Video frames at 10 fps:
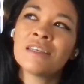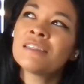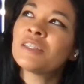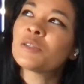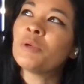
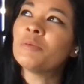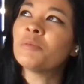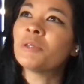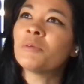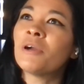that's
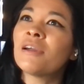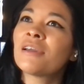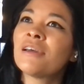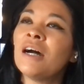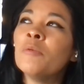probably where it
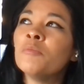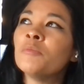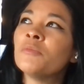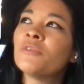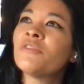
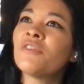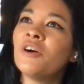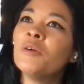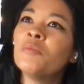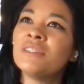comes
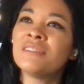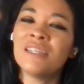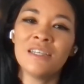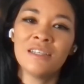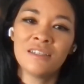from, is
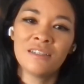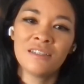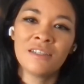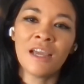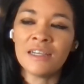that
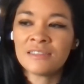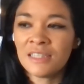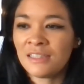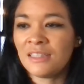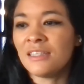I
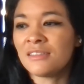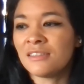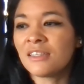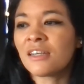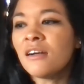see things and
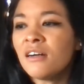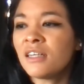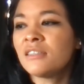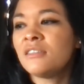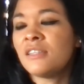I go, oh, I
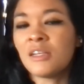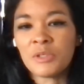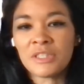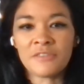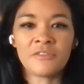could do that a
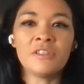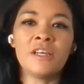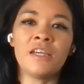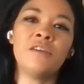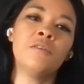bit
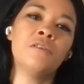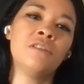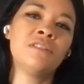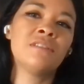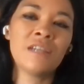differently, or
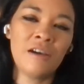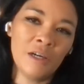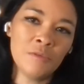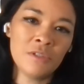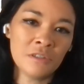this is how I
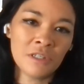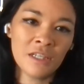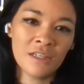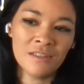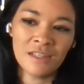would do
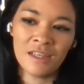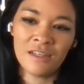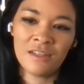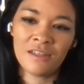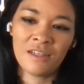it, and
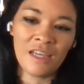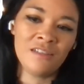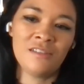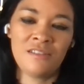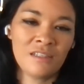then it
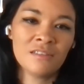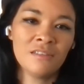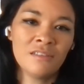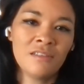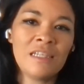just
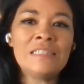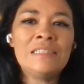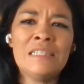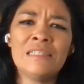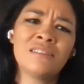doesn't
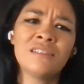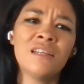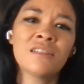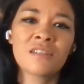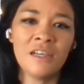exist. And
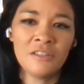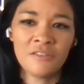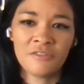that's kind of